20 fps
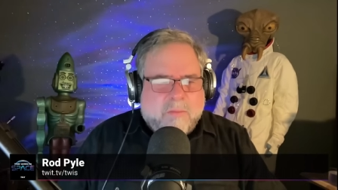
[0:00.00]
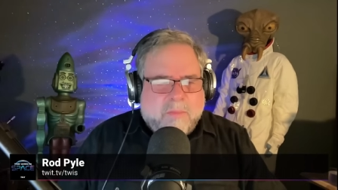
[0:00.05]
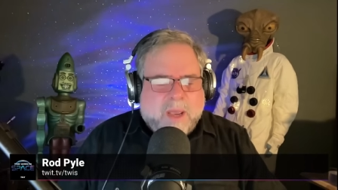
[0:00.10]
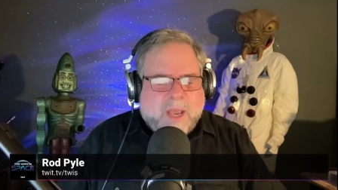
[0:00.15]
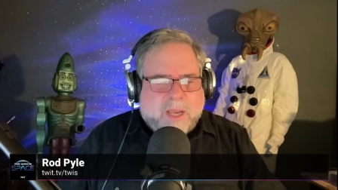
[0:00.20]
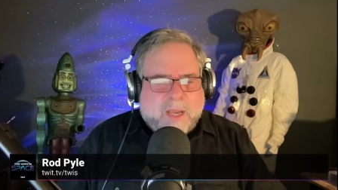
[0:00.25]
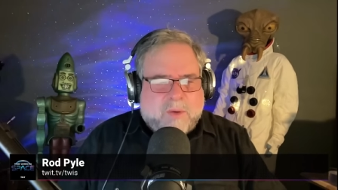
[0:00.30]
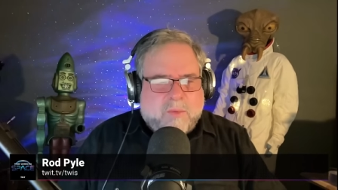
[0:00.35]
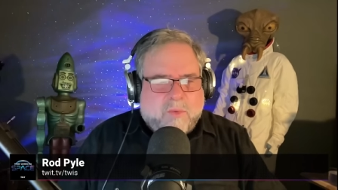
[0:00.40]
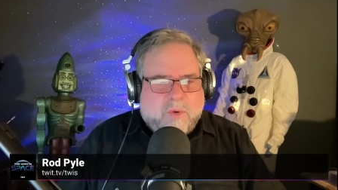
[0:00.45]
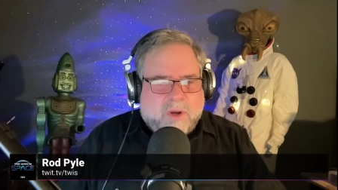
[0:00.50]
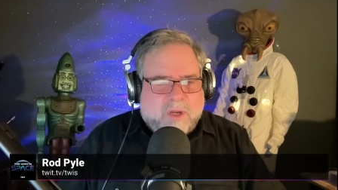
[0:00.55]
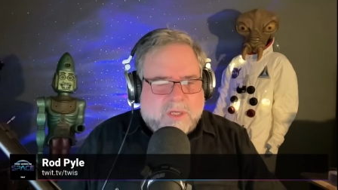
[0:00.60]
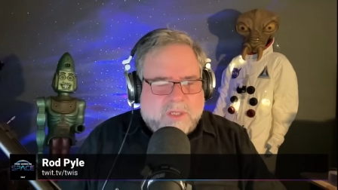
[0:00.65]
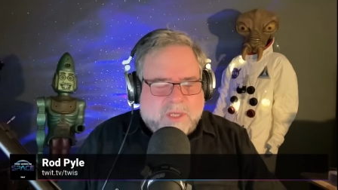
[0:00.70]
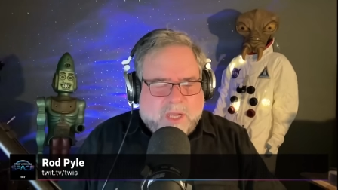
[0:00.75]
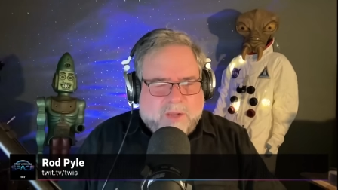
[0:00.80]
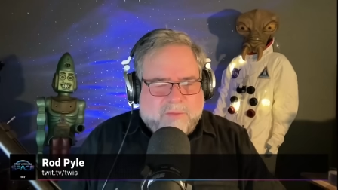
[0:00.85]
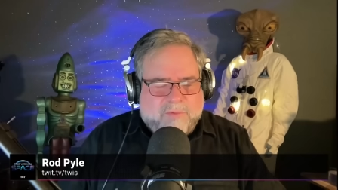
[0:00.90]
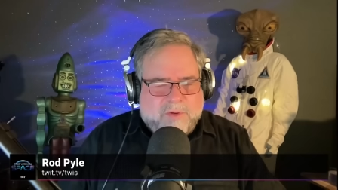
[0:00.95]
back and work
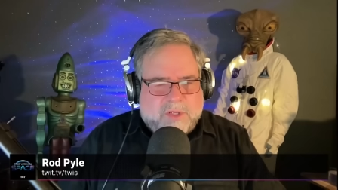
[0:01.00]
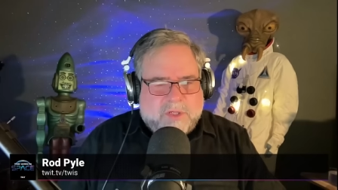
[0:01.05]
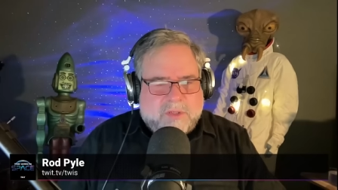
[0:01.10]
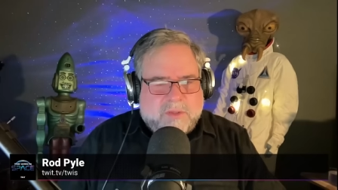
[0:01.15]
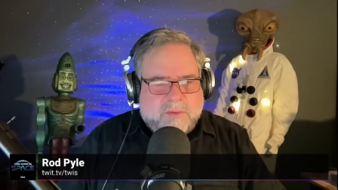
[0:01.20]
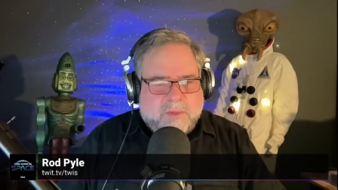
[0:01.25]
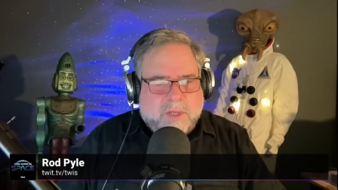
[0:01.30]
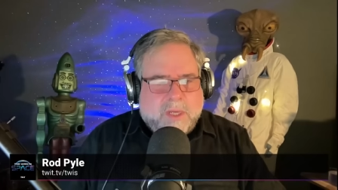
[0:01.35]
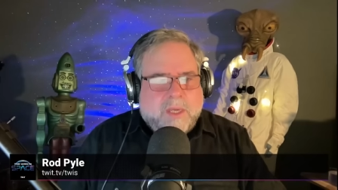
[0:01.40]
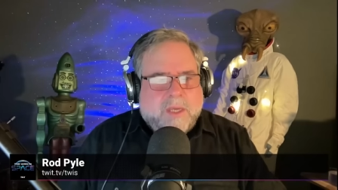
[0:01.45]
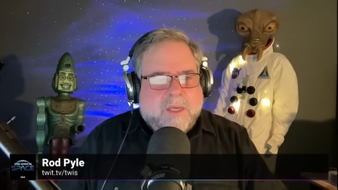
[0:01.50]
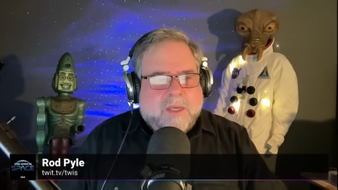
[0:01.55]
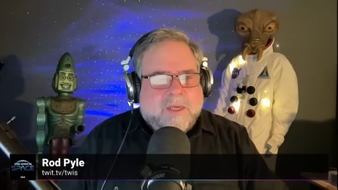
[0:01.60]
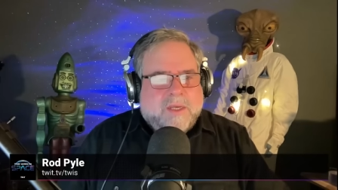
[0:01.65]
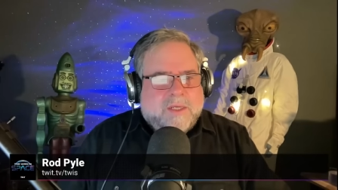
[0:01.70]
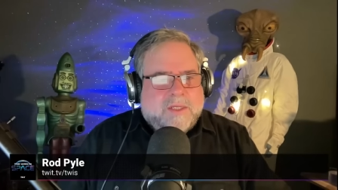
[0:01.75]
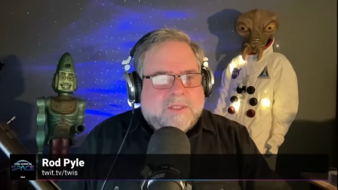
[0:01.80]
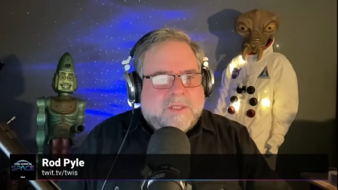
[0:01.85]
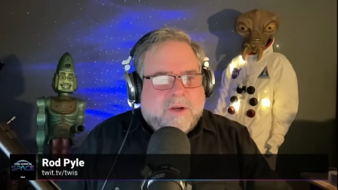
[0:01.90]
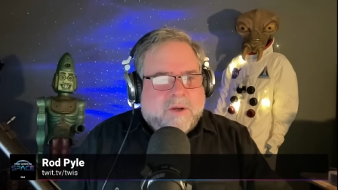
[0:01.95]
at television."
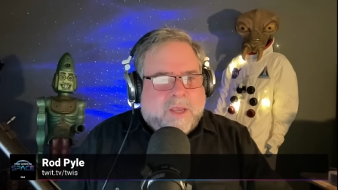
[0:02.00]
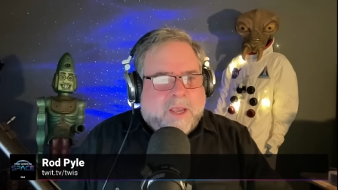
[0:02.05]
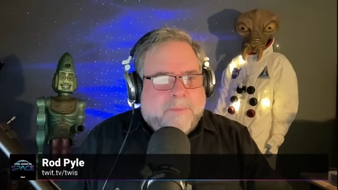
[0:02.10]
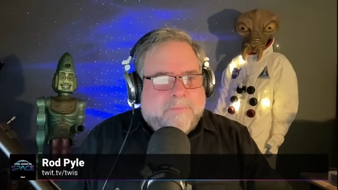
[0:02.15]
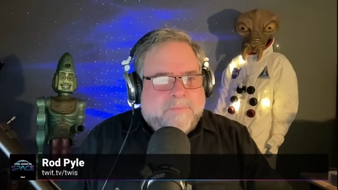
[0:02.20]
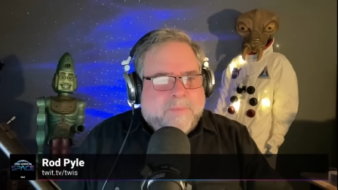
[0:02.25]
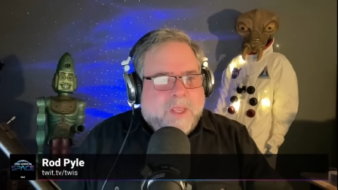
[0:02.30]
Said, okay,